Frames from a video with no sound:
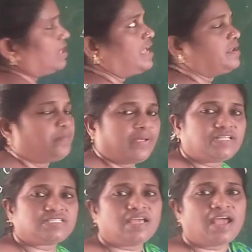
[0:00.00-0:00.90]
I
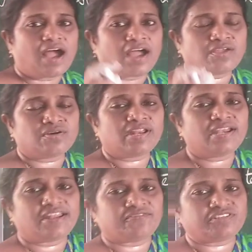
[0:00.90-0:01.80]
repeat,
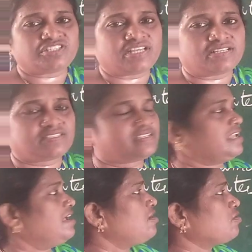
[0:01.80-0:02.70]
iodine
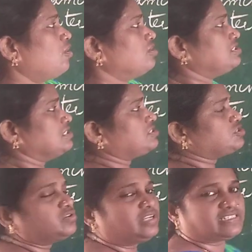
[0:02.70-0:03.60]
deficiency causes
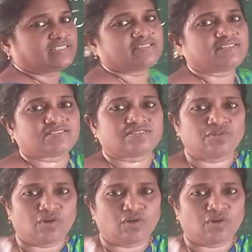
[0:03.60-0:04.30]
two diseases,